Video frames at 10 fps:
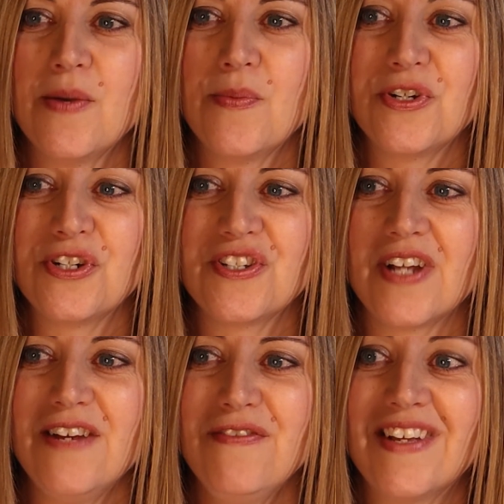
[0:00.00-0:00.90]
butcher's
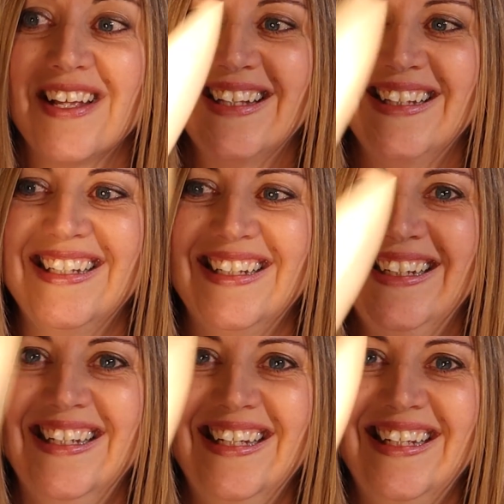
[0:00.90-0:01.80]
knife.
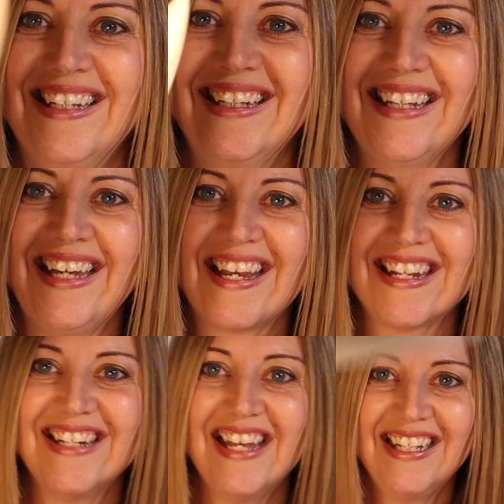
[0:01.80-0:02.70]
I can,